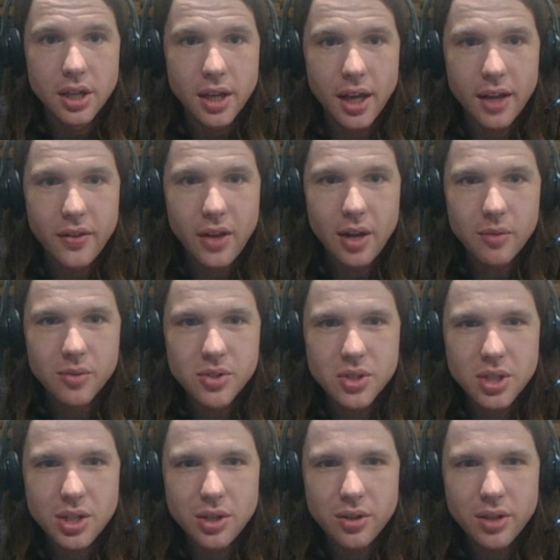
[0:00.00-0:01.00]
And that was
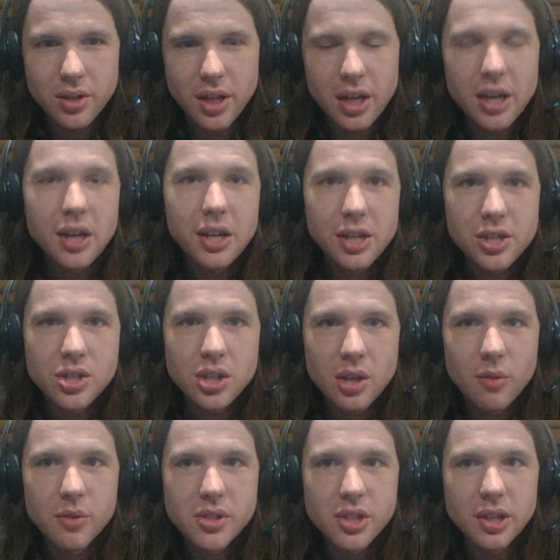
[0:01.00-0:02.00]
the year that initially
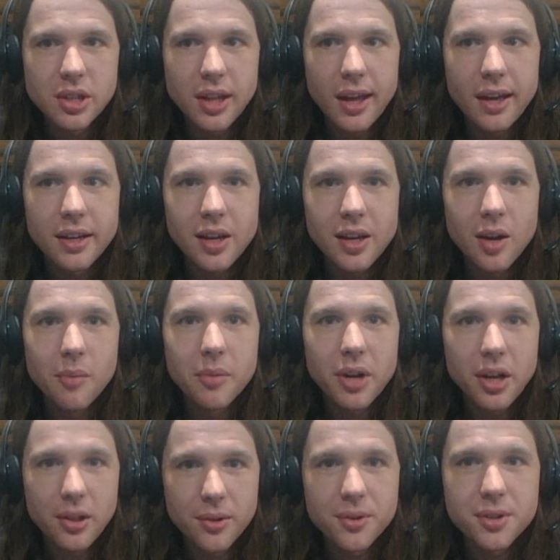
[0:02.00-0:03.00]
was a letdown, but
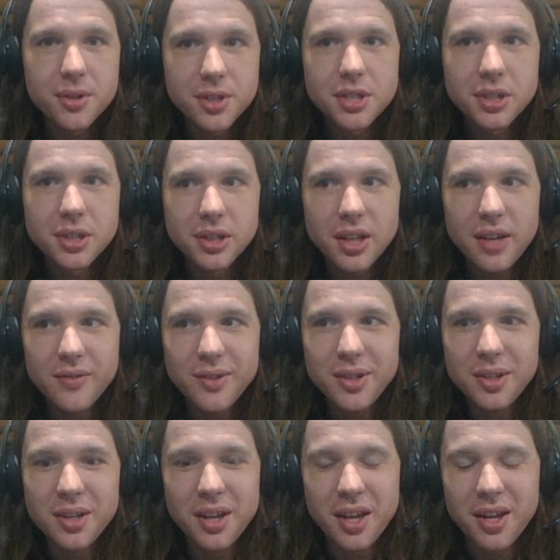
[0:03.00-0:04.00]
I learned to love
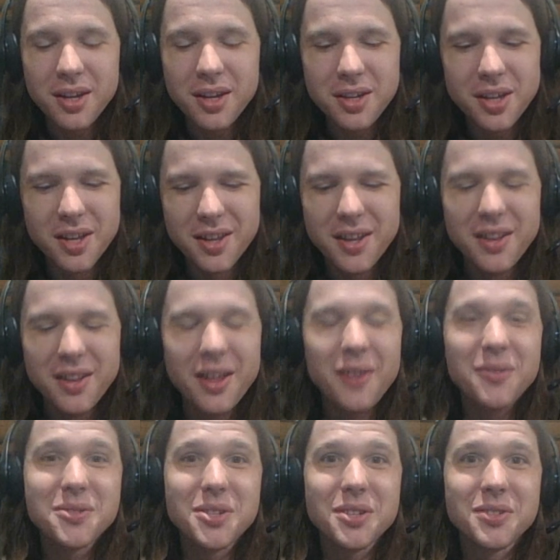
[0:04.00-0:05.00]
it. And that
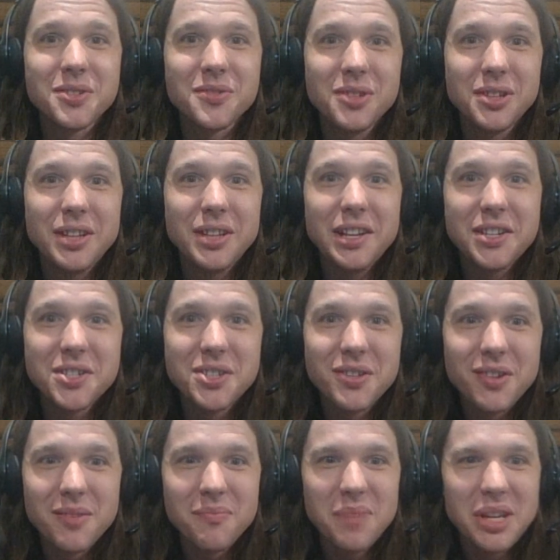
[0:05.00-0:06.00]
was also the
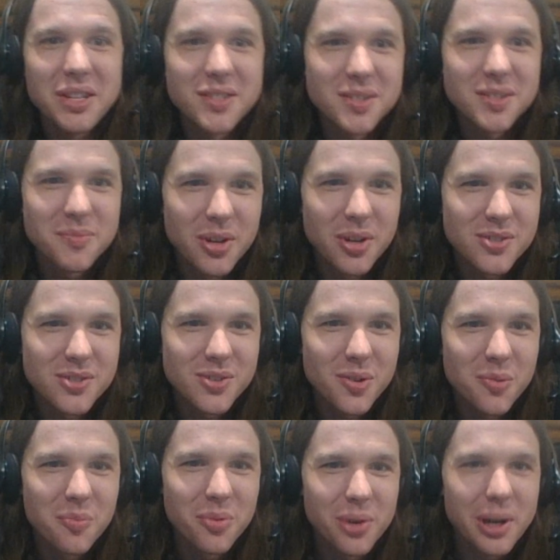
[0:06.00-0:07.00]
legendary Basil Marceau
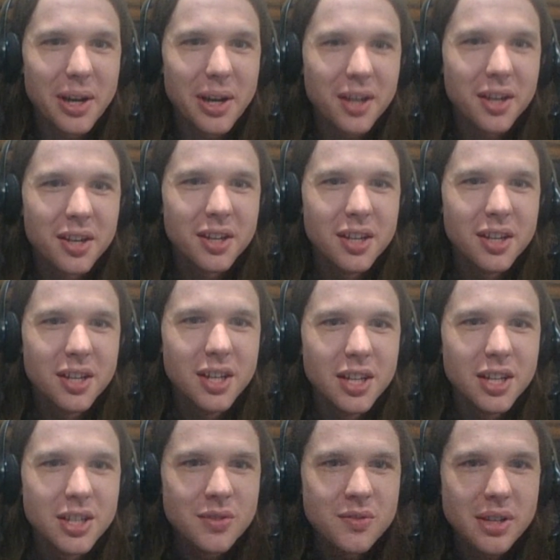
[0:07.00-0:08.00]
prank.
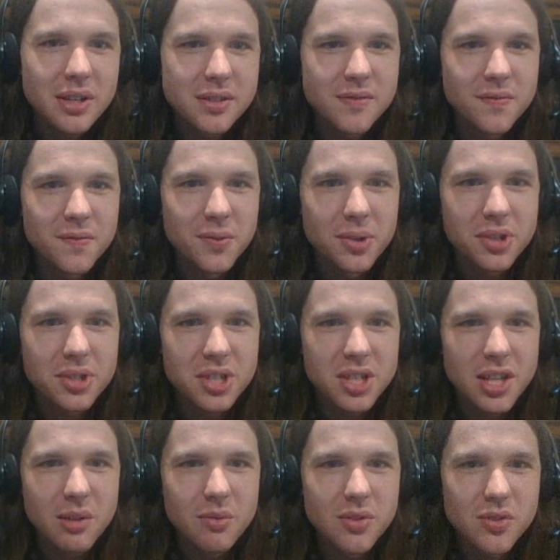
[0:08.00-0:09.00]

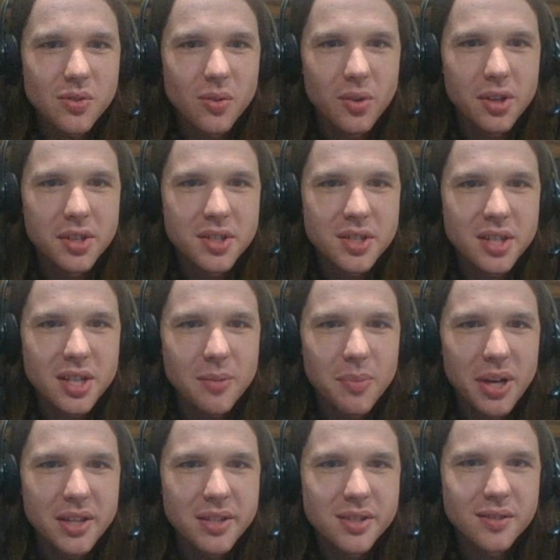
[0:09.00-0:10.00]
2014 was Oil City,
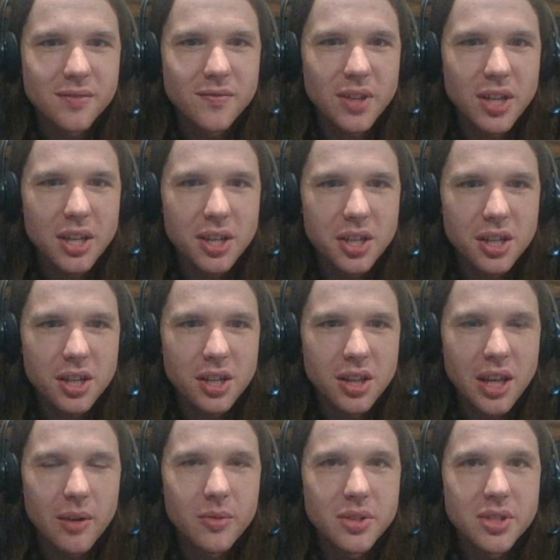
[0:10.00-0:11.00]
Pennsylvania.
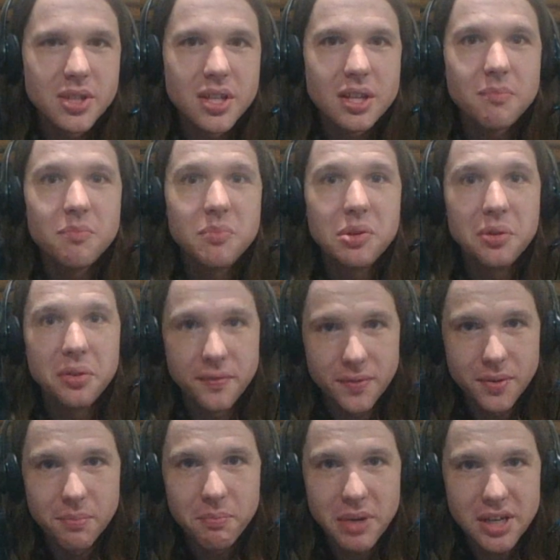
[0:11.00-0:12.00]
That was the
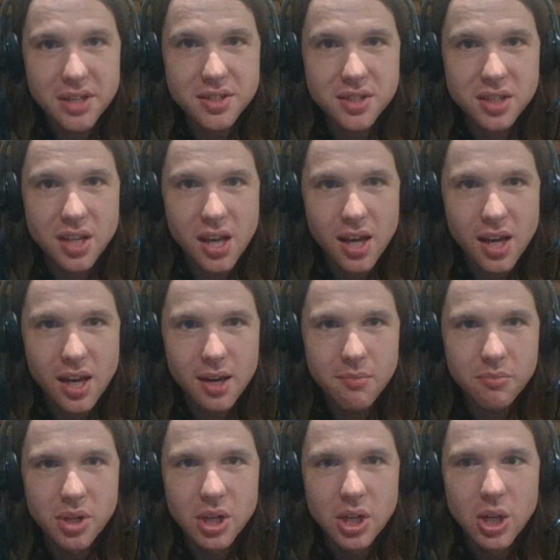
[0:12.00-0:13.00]
Beautiful Mess
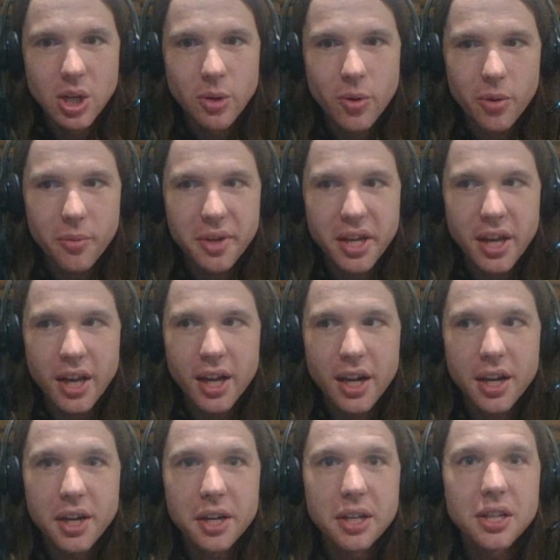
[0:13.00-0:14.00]
camp where we
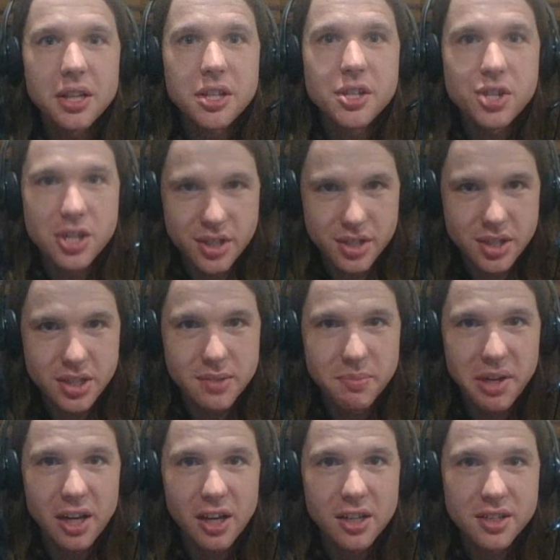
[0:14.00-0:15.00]
had the Jesus
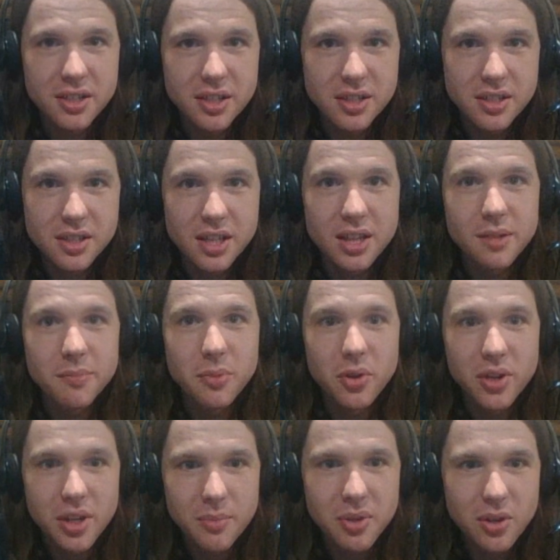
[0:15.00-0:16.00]
boxes and the
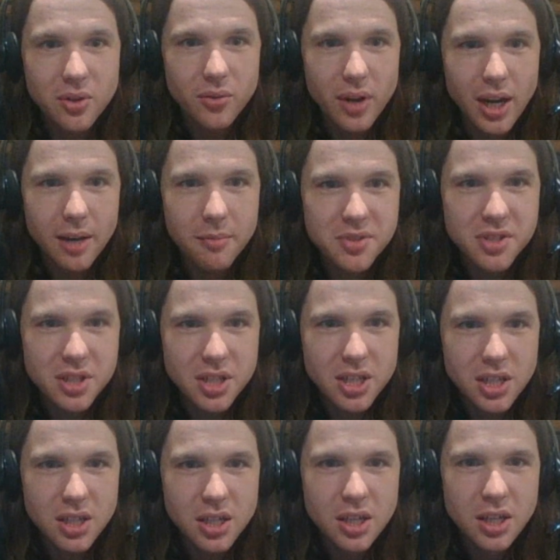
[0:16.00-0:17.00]
Bohemian
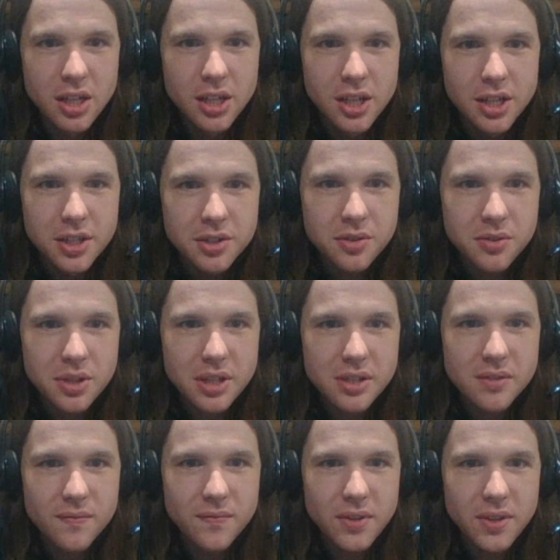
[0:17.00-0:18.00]
Rhapsody.
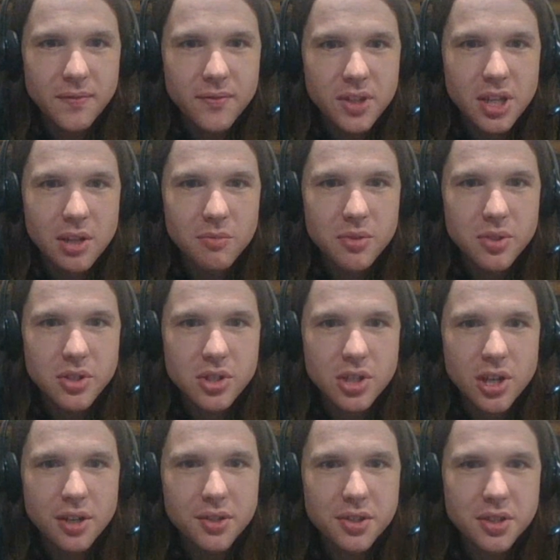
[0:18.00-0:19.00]
2015 was
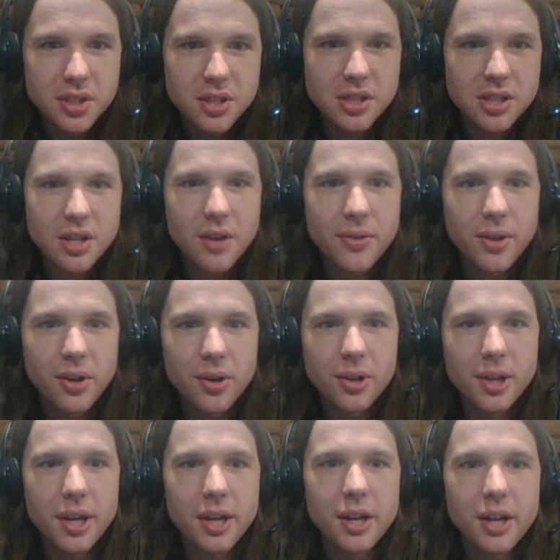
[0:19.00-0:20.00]
Charleston, South
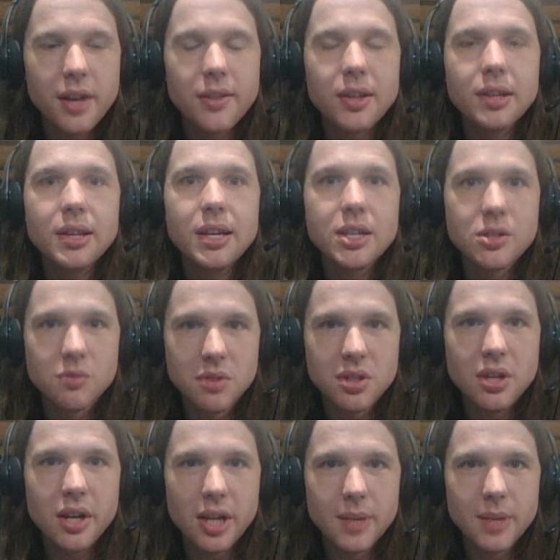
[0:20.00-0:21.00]
Carolina. The less we
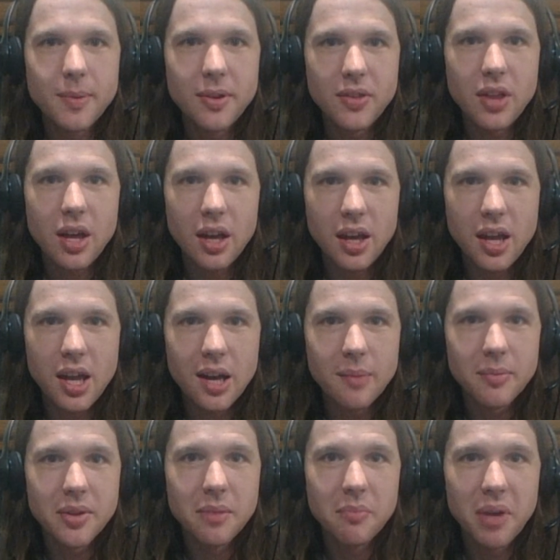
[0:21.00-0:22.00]
talk about that
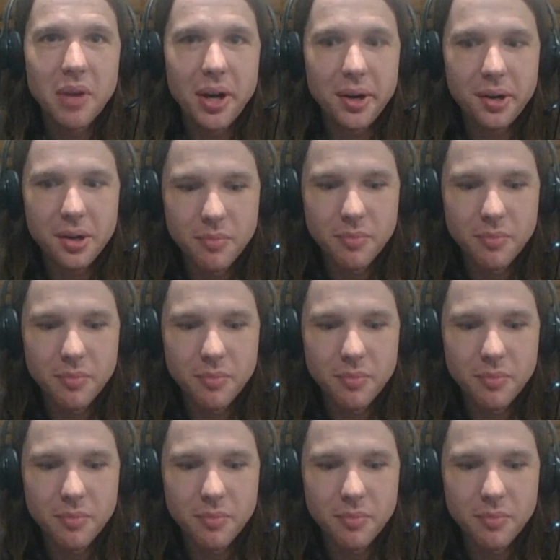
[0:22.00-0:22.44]
camp, the better.